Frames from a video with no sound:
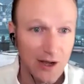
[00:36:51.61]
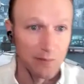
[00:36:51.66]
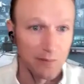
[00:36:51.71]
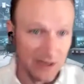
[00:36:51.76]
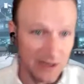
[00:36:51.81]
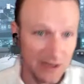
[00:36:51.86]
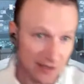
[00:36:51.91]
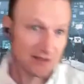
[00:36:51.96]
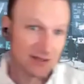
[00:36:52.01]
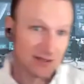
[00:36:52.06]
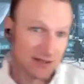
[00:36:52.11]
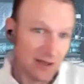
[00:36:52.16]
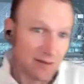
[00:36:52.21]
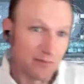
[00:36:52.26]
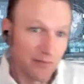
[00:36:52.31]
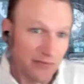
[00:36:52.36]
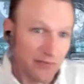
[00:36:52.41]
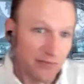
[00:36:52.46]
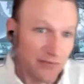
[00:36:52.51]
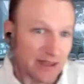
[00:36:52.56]
because
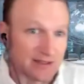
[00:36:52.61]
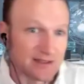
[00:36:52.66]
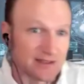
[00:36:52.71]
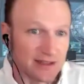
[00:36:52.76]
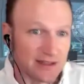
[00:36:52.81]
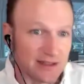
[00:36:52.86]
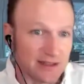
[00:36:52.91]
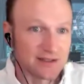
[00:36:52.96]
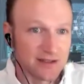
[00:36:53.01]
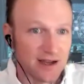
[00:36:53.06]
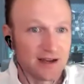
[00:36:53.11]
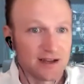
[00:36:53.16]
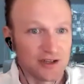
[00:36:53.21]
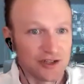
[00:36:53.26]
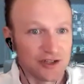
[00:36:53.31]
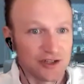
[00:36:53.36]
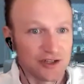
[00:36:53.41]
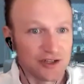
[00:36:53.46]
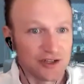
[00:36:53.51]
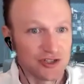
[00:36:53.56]
some things like the
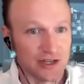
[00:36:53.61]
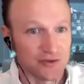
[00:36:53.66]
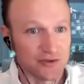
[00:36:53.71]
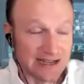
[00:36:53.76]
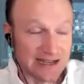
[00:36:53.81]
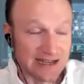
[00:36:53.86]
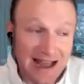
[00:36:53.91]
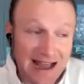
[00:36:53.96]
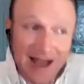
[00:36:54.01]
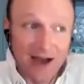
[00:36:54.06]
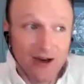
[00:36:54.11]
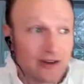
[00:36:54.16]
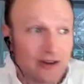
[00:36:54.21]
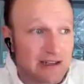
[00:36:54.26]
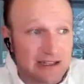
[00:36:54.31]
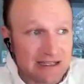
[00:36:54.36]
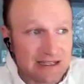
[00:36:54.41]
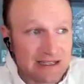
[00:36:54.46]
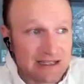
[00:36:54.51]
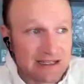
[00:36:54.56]
stock exchange right now,